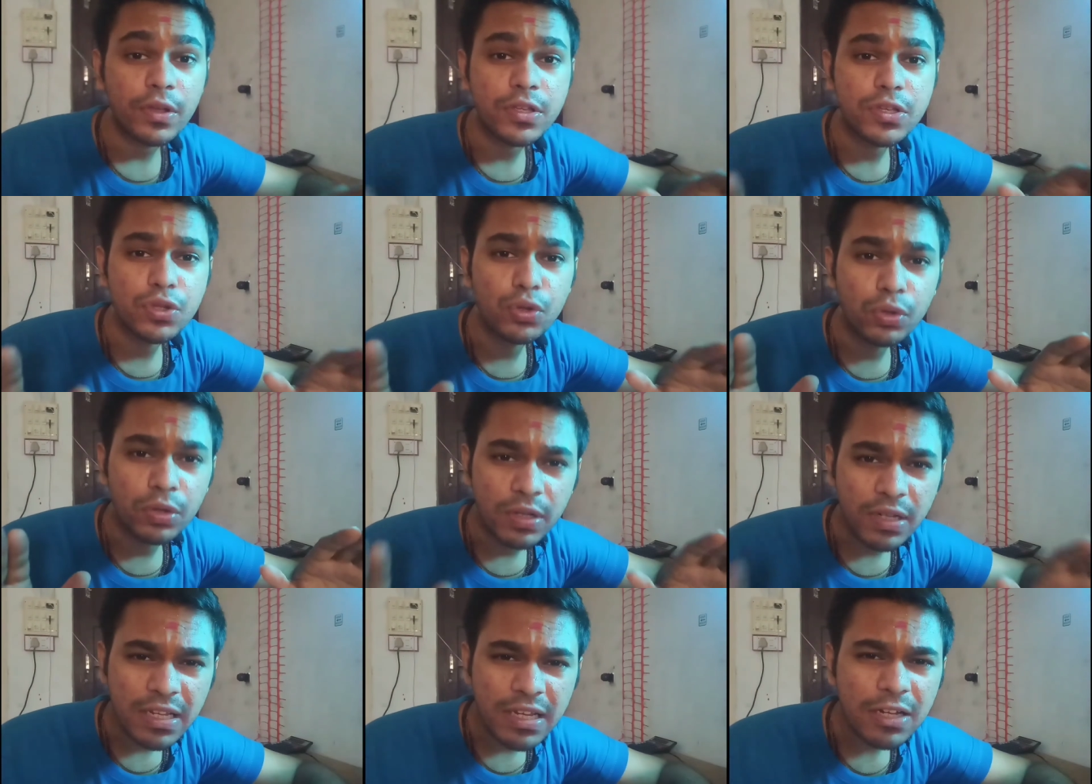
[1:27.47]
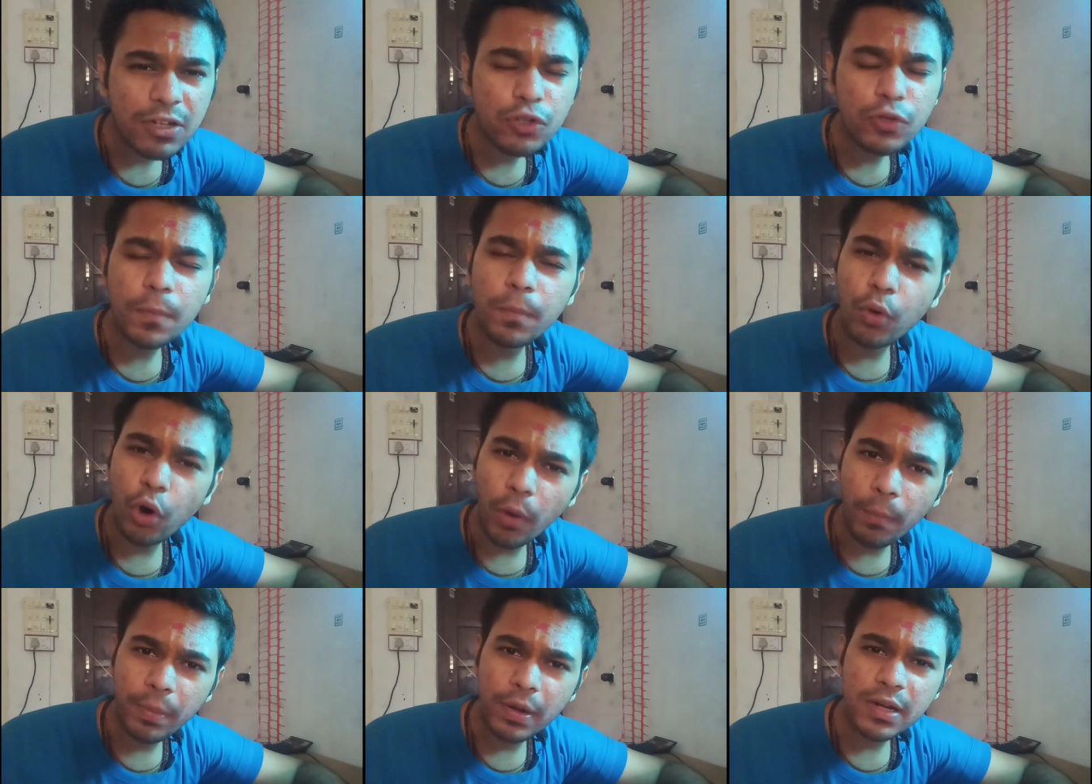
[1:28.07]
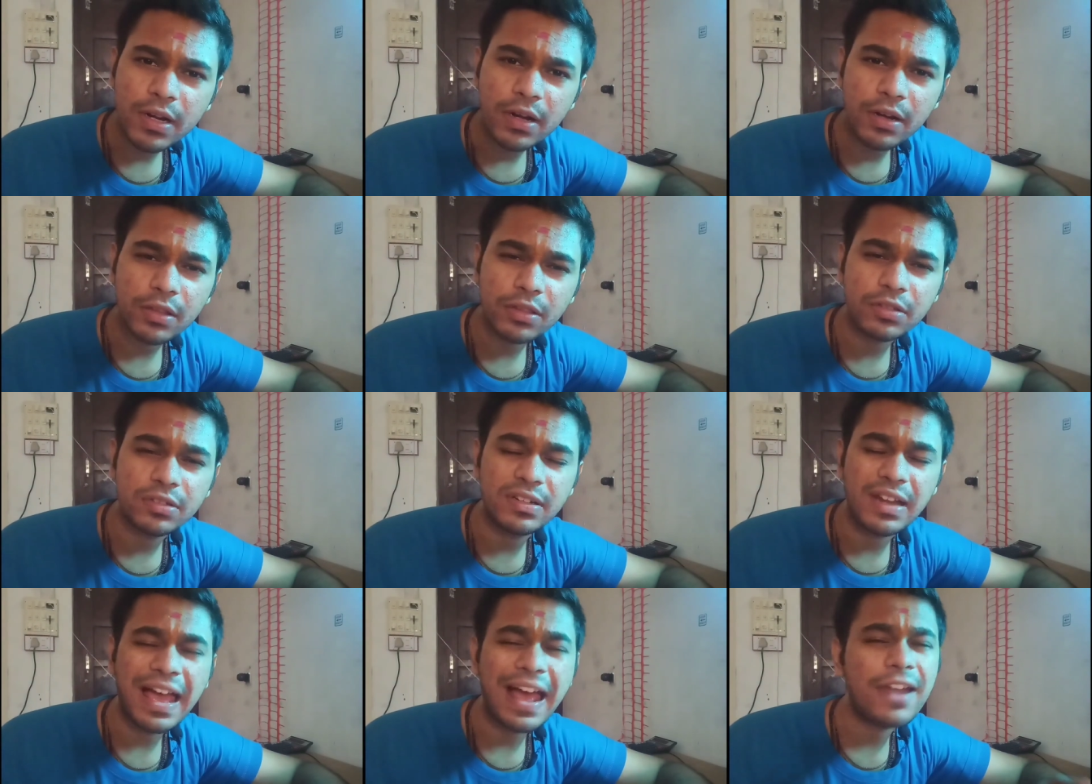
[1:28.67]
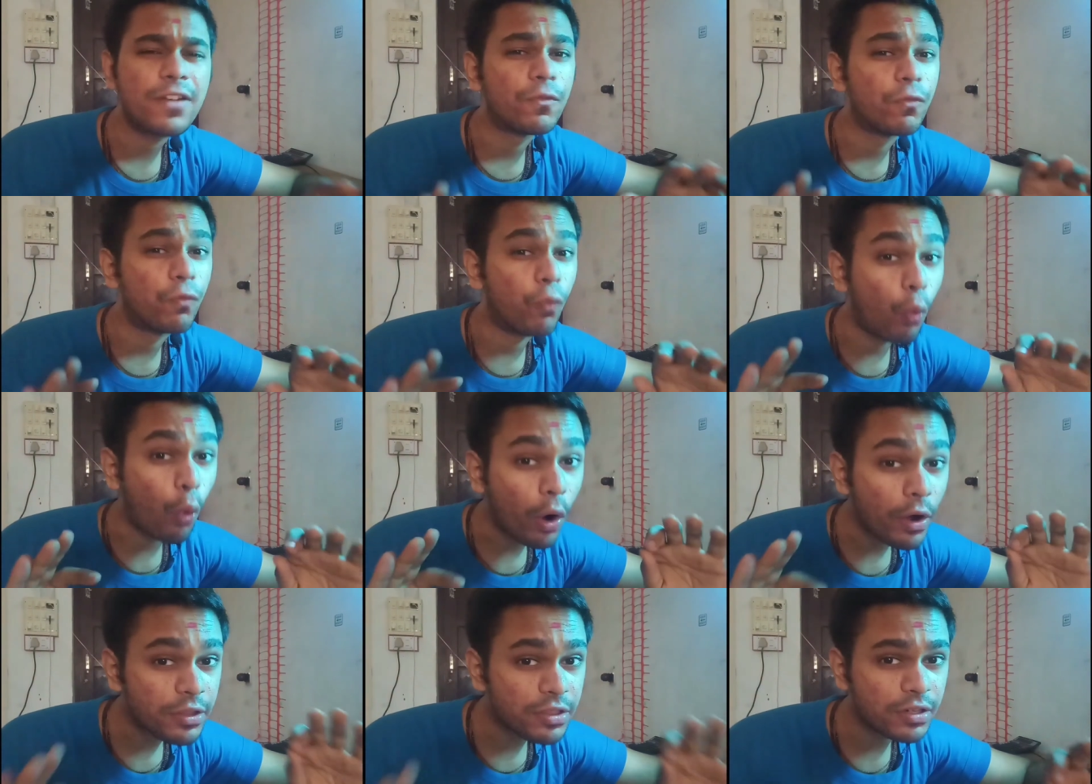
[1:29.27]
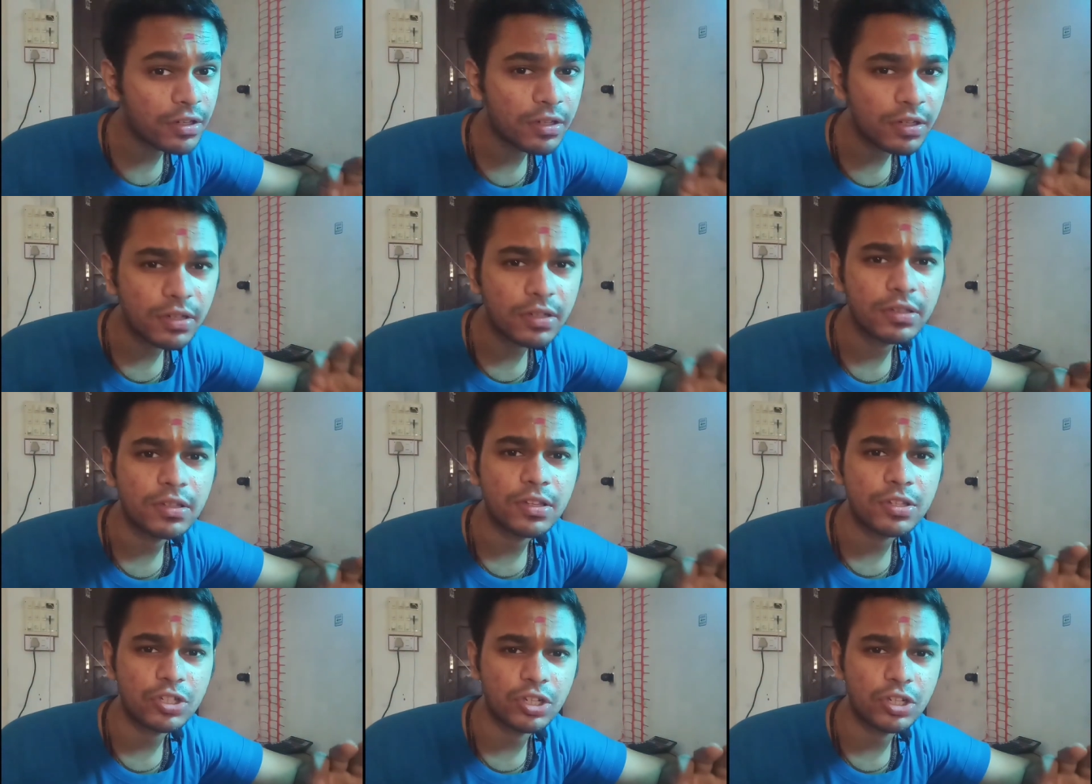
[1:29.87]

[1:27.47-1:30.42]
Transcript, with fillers: you need to properly understand what's written in the